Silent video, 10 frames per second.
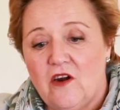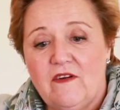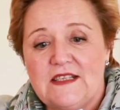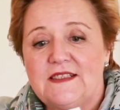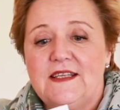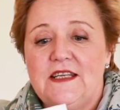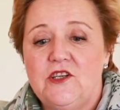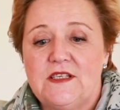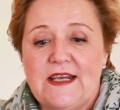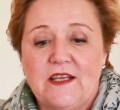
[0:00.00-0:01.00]
All right, so then
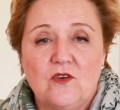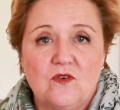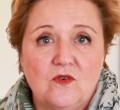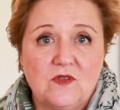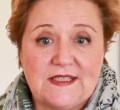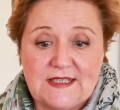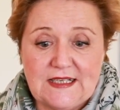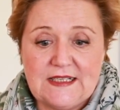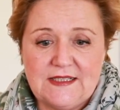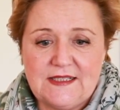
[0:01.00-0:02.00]
you take your
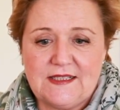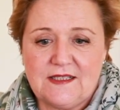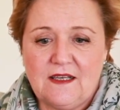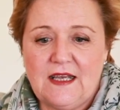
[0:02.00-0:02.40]
stickers.